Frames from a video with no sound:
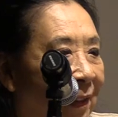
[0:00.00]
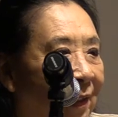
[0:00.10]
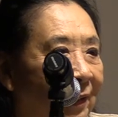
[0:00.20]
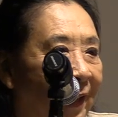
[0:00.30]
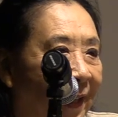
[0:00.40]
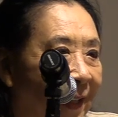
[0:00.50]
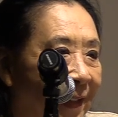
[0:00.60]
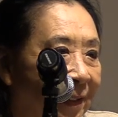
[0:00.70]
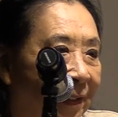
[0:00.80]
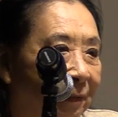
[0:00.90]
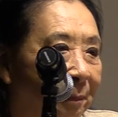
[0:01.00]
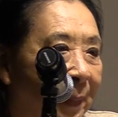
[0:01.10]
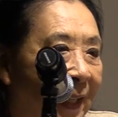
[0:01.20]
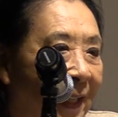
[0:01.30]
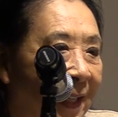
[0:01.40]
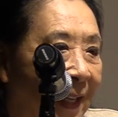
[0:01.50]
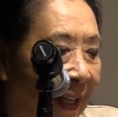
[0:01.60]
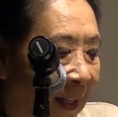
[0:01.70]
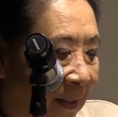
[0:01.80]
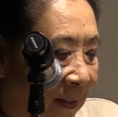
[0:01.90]
The land of many
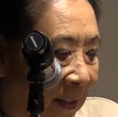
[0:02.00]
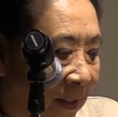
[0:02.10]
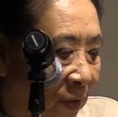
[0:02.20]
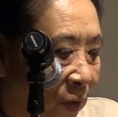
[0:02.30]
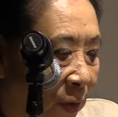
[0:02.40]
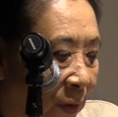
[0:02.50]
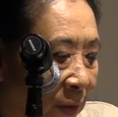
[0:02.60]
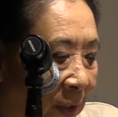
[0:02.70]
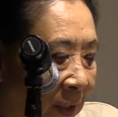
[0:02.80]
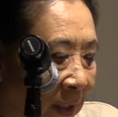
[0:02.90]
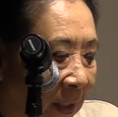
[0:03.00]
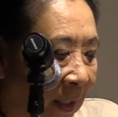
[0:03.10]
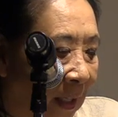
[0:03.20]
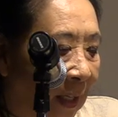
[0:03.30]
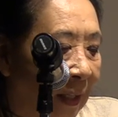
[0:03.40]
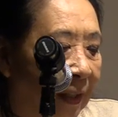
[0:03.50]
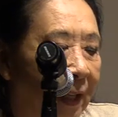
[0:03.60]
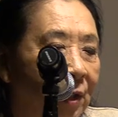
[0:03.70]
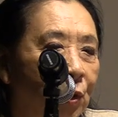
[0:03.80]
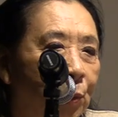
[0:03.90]
ancestors, the
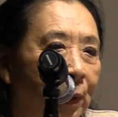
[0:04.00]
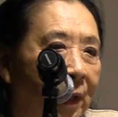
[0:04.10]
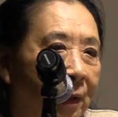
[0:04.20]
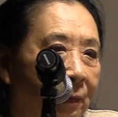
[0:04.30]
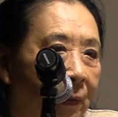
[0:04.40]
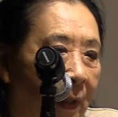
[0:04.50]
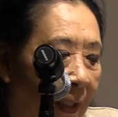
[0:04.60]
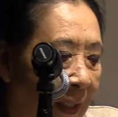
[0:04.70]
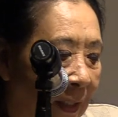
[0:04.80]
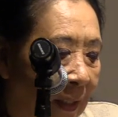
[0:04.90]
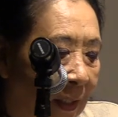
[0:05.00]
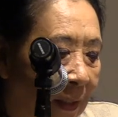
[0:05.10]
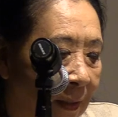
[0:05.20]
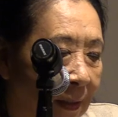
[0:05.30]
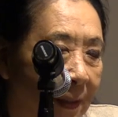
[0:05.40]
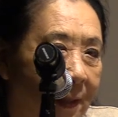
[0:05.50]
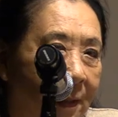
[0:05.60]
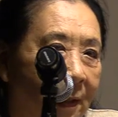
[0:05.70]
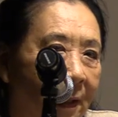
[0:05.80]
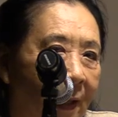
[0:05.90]
history of Indians
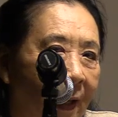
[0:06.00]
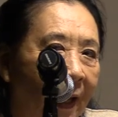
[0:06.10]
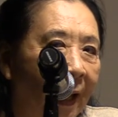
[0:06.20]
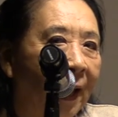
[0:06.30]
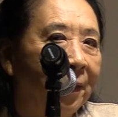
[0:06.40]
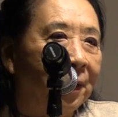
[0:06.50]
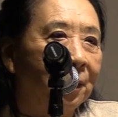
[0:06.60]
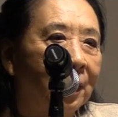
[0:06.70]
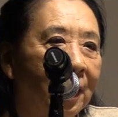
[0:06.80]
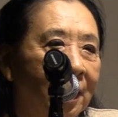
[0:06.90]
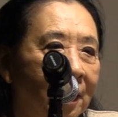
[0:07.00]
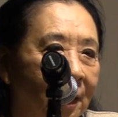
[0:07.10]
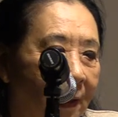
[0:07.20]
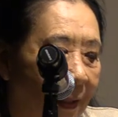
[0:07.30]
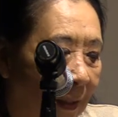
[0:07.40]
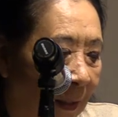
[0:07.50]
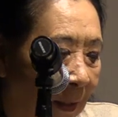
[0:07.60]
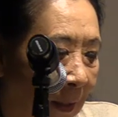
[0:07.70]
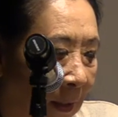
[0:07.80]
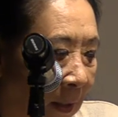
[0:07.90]
and their kin,
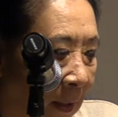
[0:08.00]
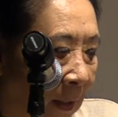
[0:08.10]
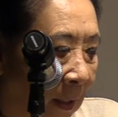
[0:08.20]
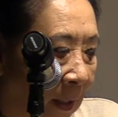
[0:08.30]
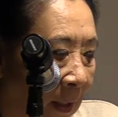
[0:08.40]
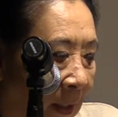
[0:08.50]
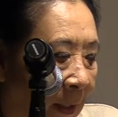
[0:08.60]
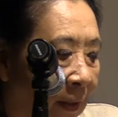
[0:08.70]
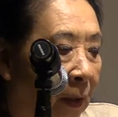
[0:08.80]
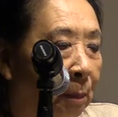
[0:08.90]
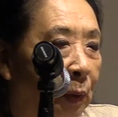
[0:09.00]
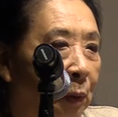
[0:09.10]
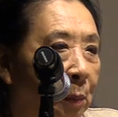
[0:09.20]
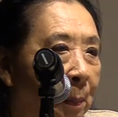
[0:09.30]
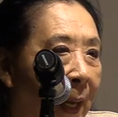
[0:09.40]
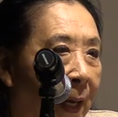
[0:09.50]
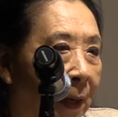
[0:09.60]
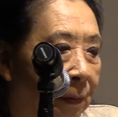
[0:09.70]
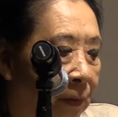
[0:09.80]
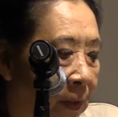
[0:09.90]
their blue
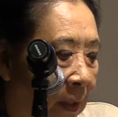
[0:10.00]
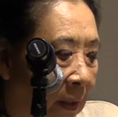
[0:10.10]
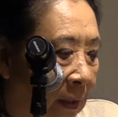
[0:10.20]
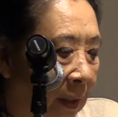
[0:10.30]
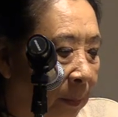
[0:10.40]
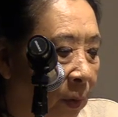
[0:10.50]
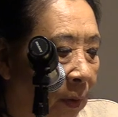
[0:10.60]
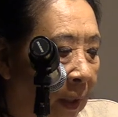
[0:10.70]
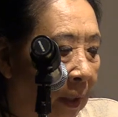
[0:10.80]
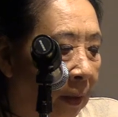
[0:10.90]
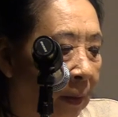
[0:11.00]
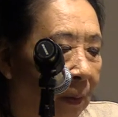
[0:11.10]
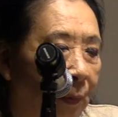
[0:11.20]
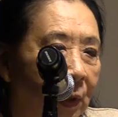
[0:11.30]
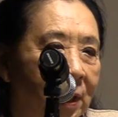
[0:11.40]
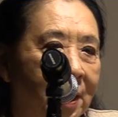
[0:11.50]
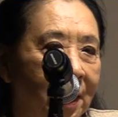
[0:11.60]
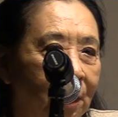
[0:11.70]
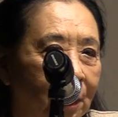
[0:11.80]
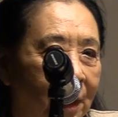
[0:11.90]
mounds glimmering with
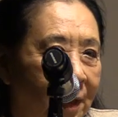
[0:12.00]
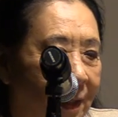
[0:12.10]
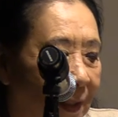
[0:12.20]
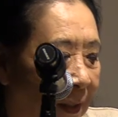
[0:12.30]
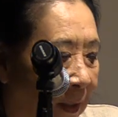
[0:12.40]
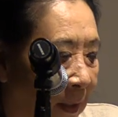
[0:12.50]
secrets.